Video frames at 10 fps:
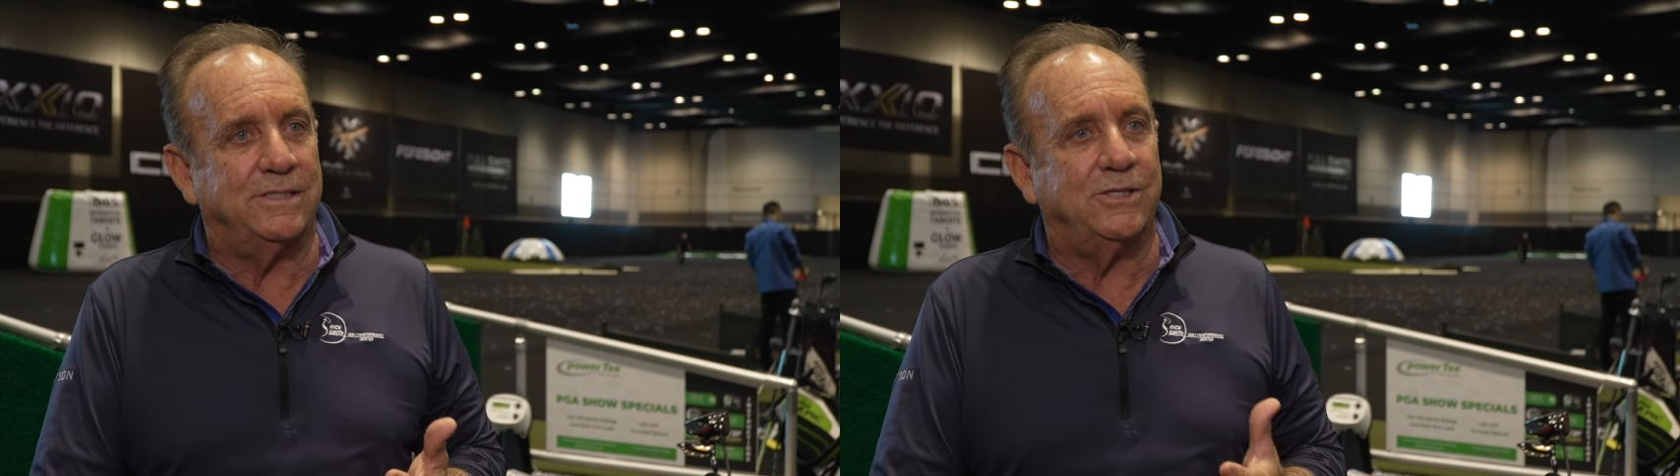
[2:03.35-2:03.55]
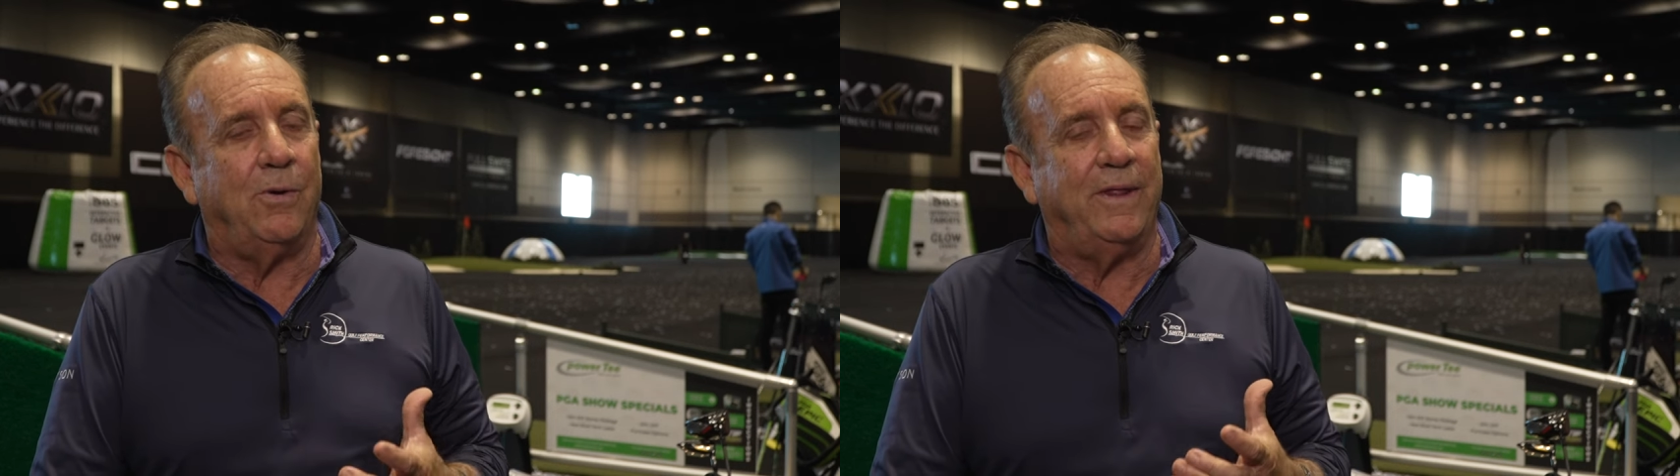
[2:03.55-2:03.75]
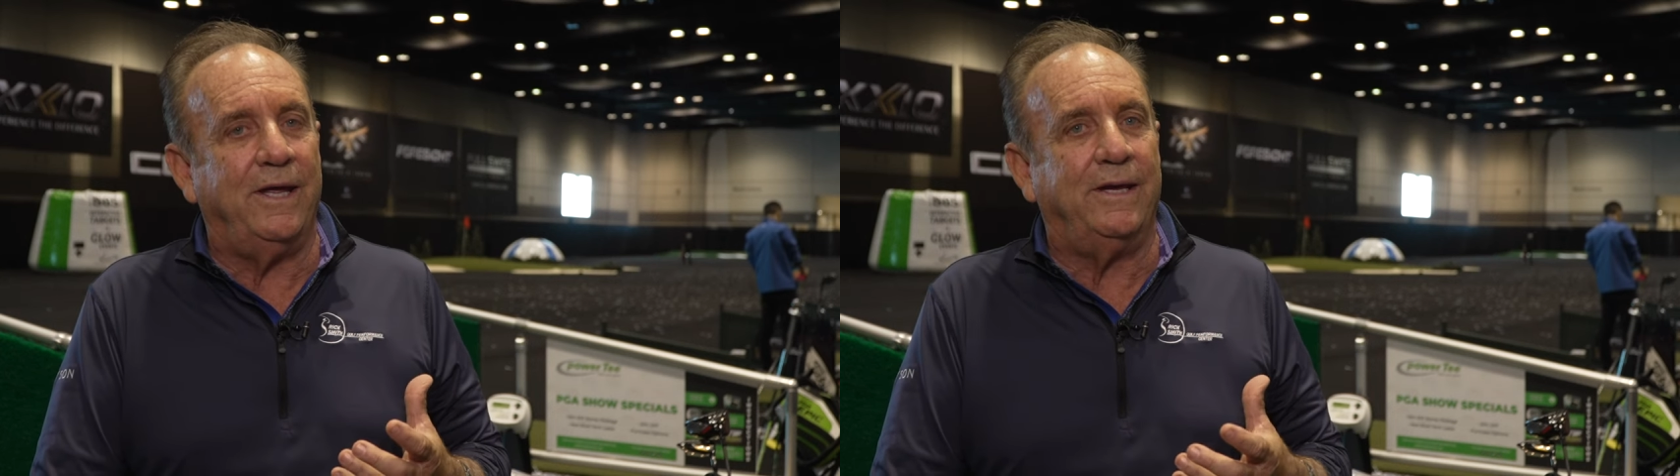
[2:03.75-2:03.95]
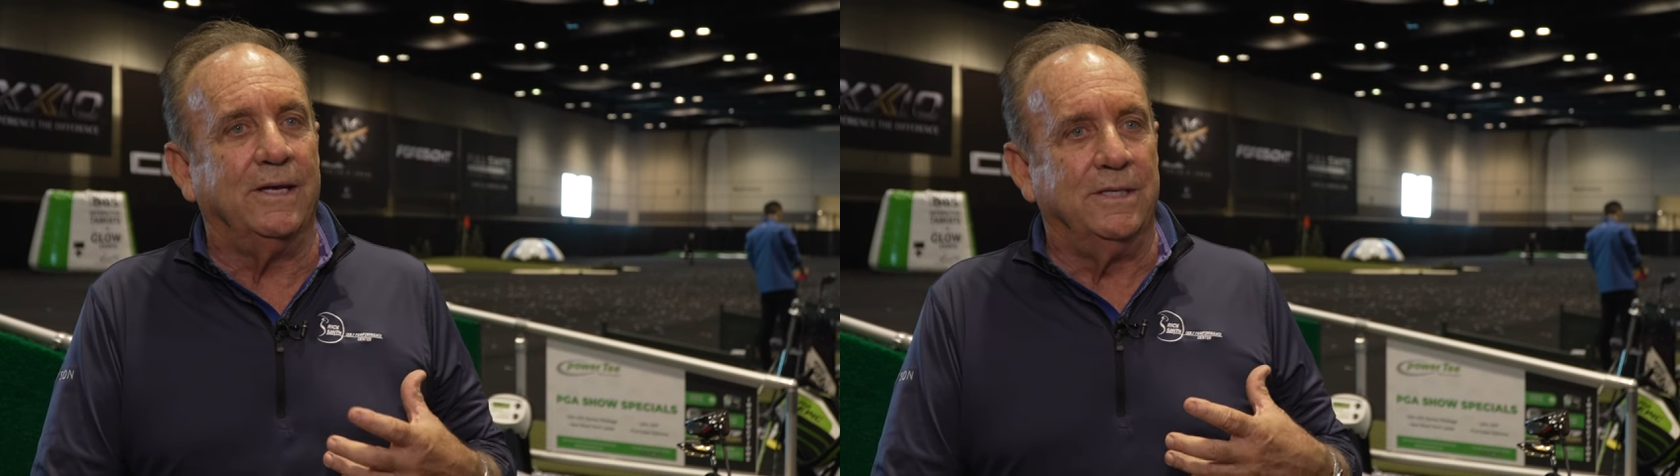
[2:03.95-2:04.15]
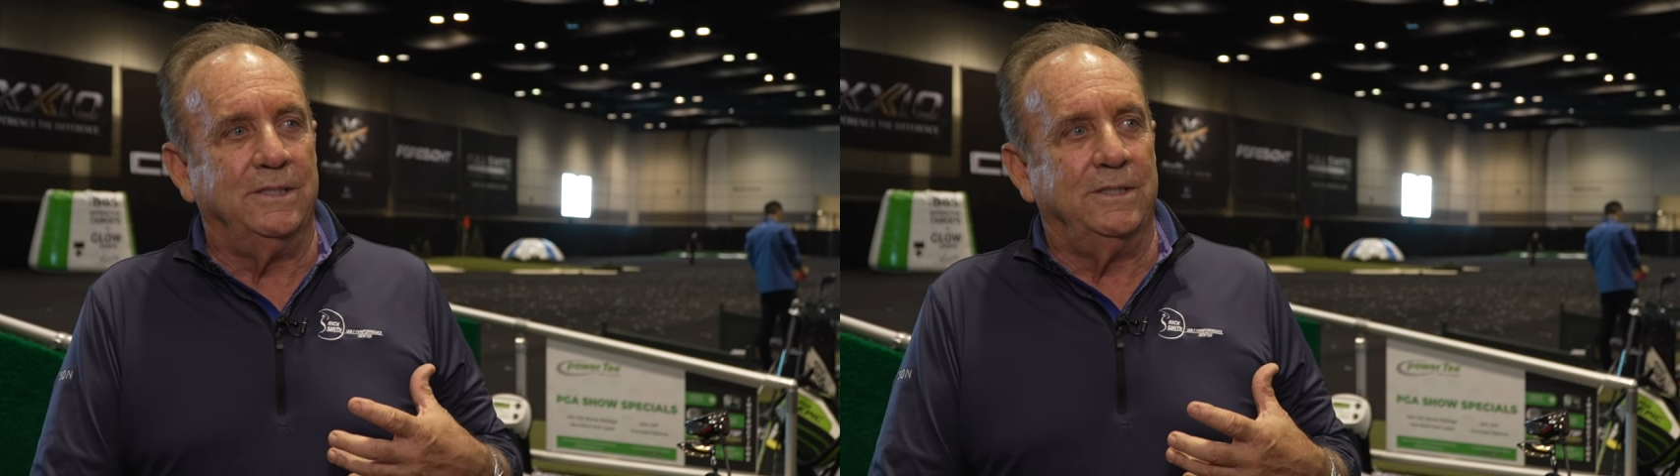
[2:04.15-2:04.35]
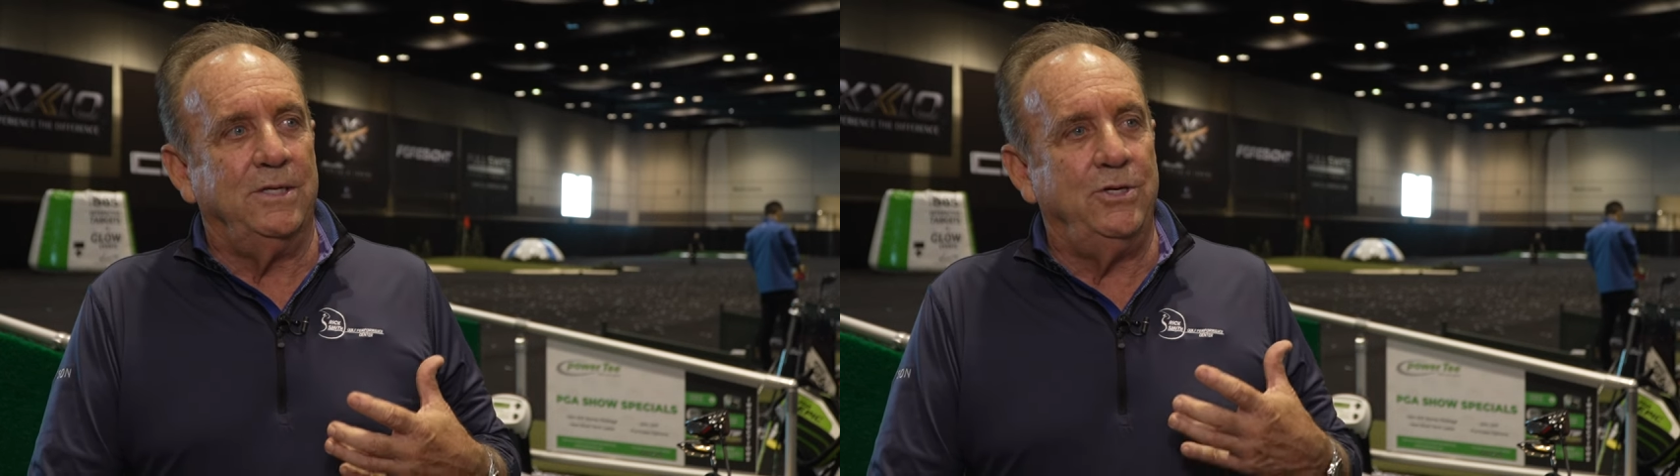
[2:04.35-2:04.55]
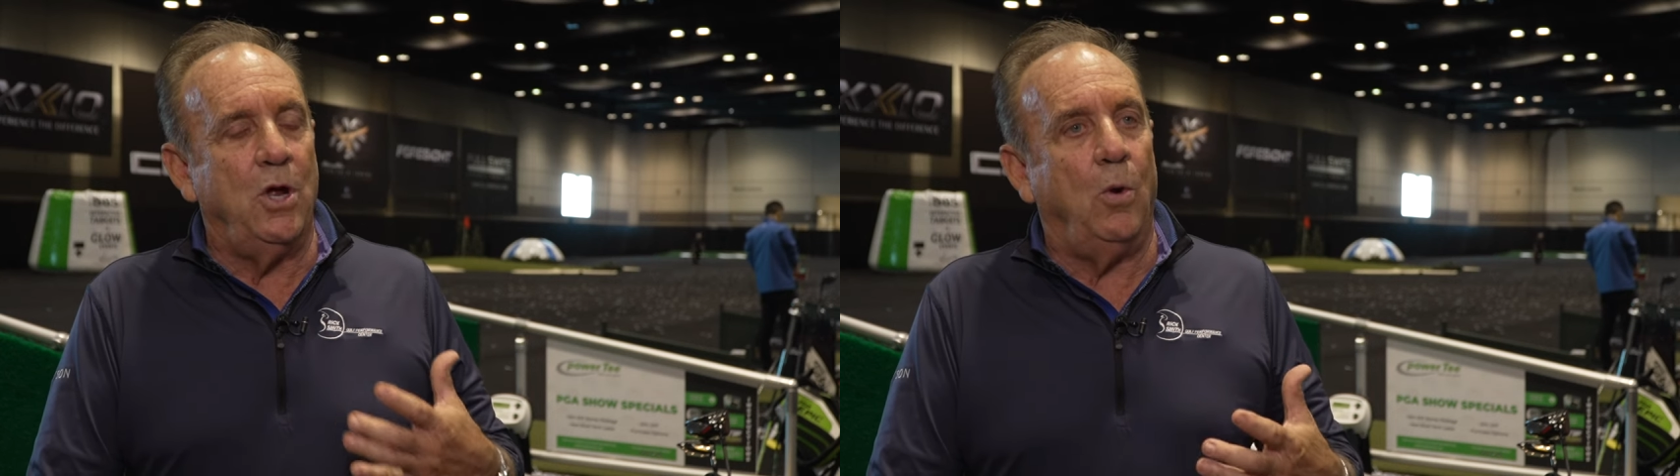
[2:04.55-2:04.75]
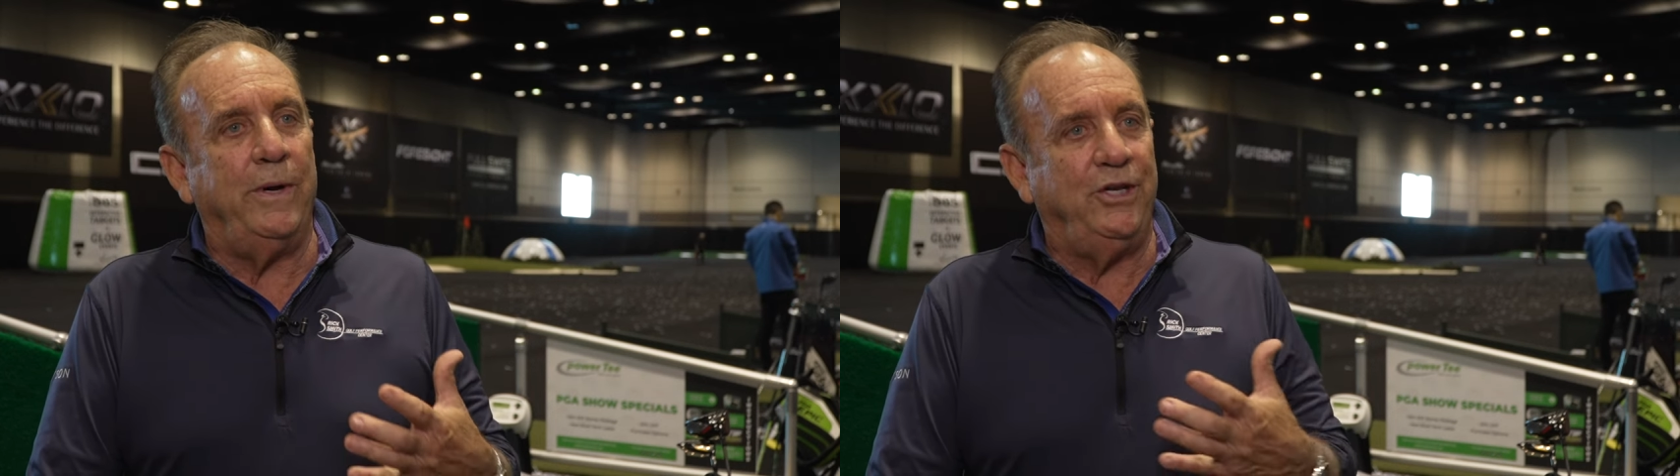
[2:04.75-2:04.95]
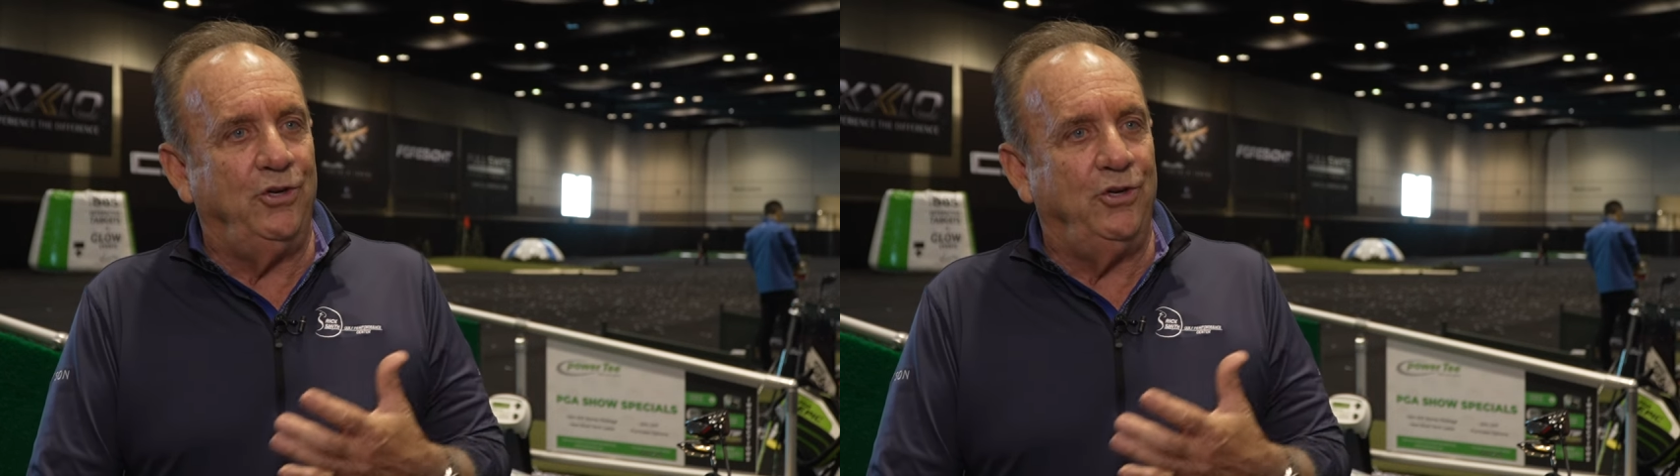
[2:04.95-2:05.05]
So I think knowing